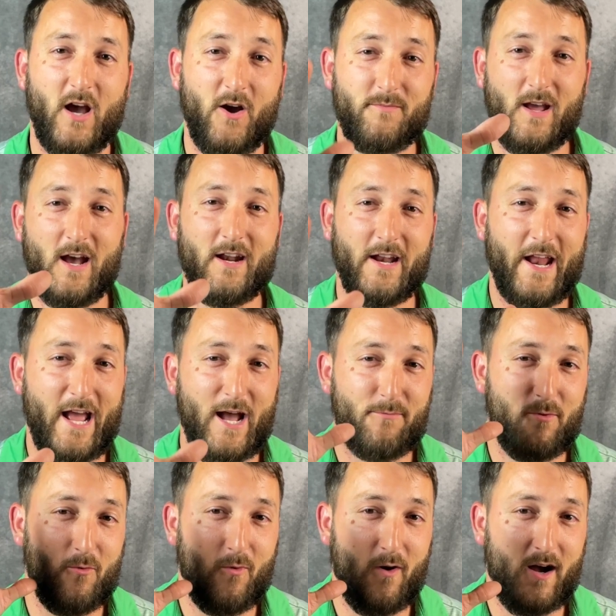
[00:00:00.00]
I'm not an
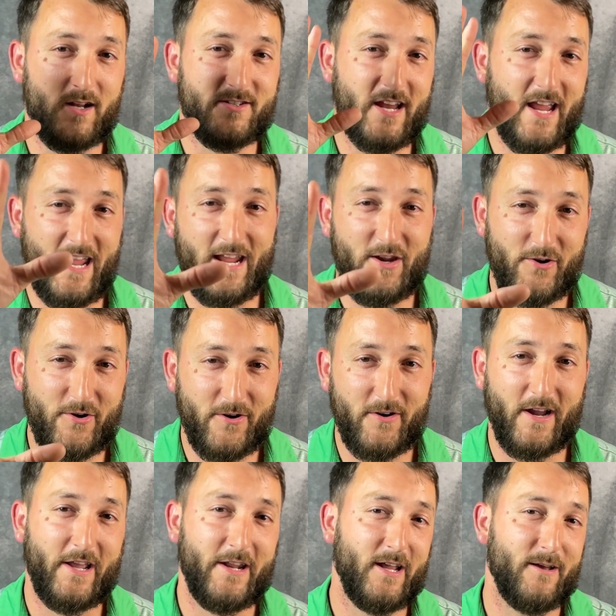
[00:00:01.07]
Apple Watch hater
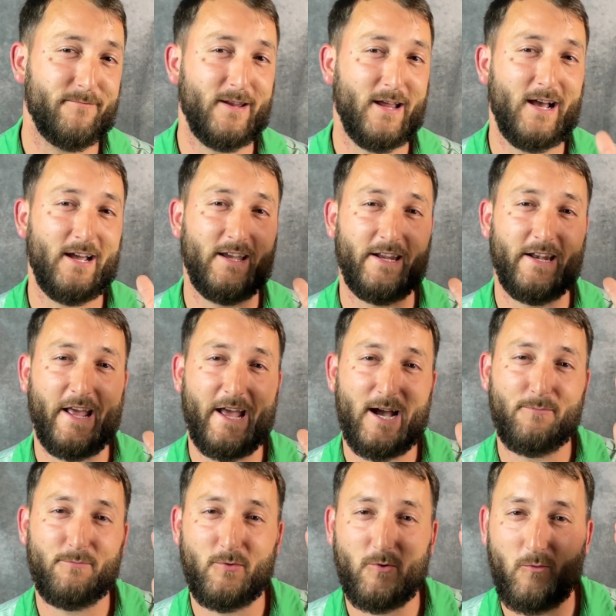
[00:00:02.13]
and I'm not an
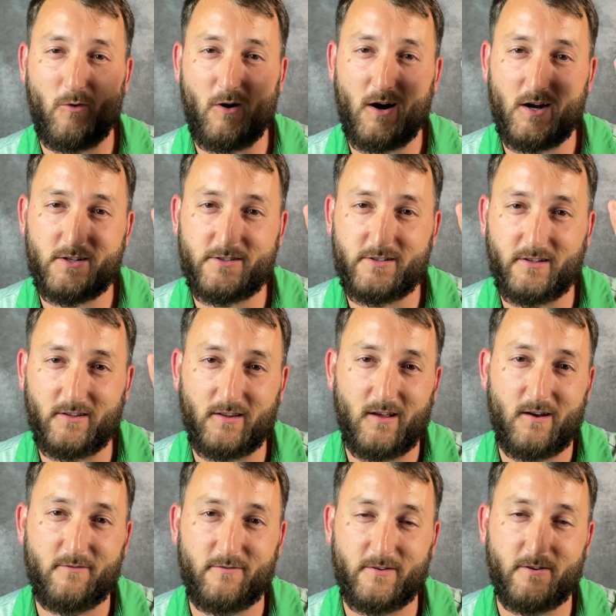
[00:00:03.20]
Apple Watch
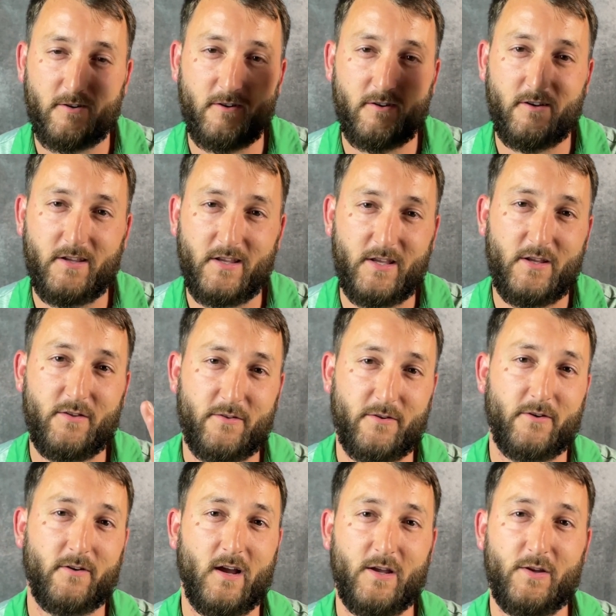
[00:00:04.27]
lover
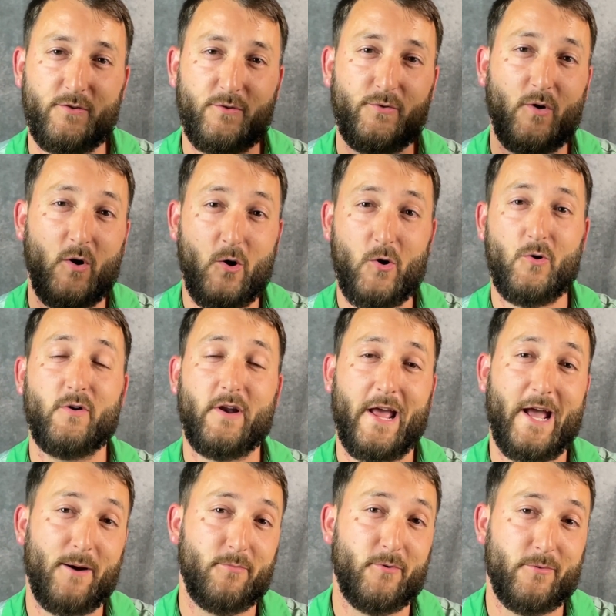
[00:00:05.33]
either. I do own
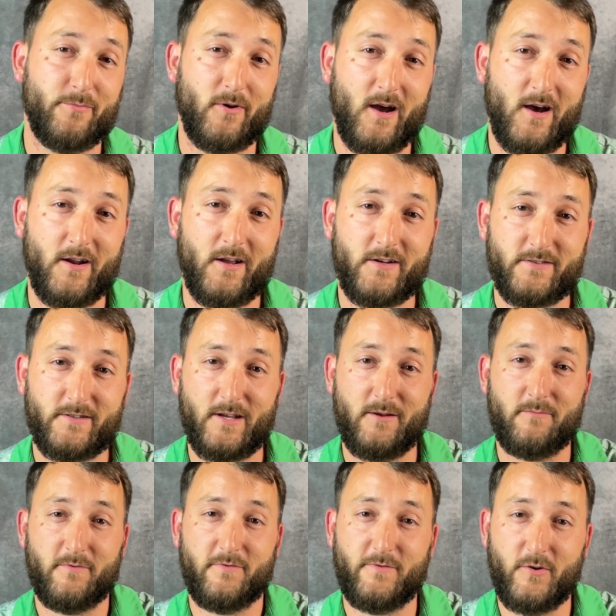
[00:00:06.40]
Apple products.
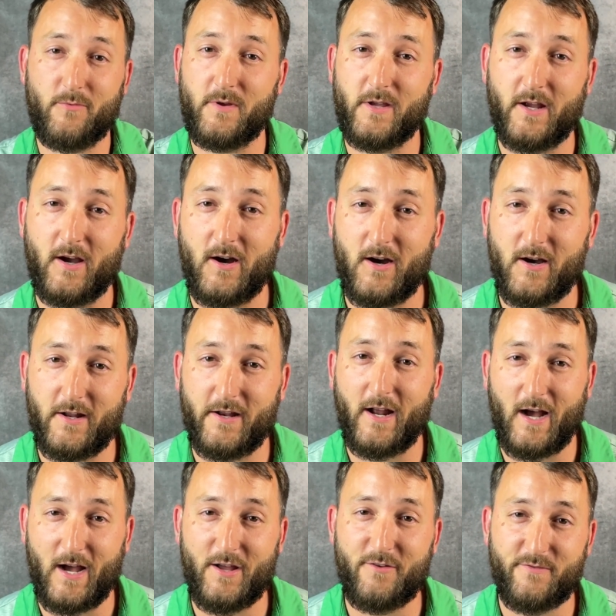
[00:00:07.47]
I'm filming on an
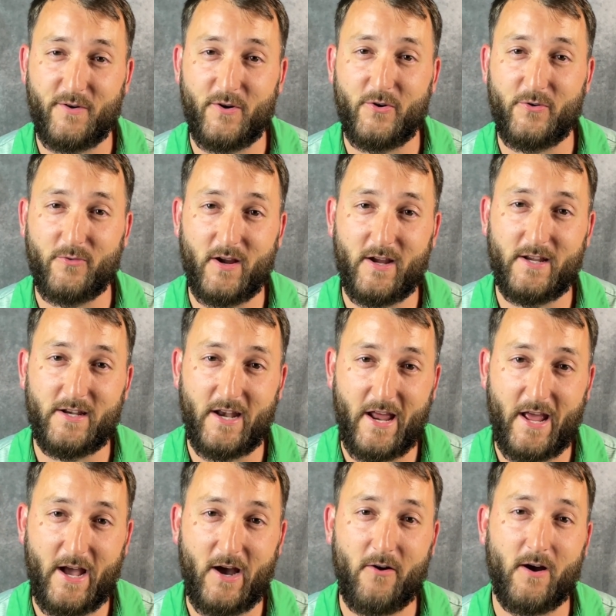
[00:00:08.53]
iPhone right
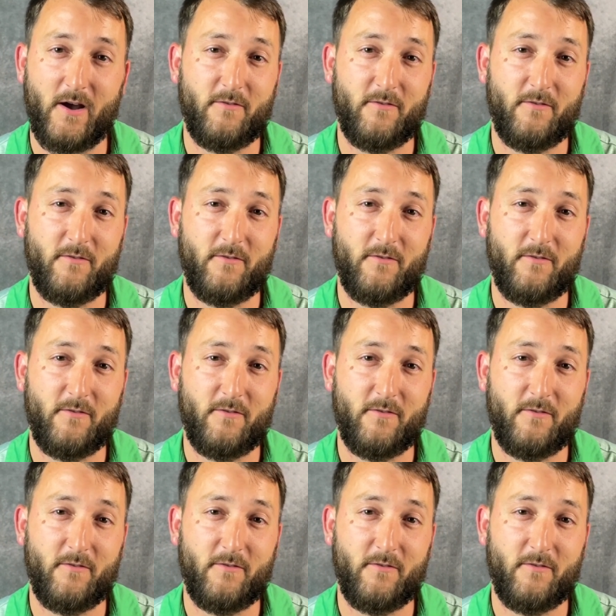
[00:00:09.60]
now.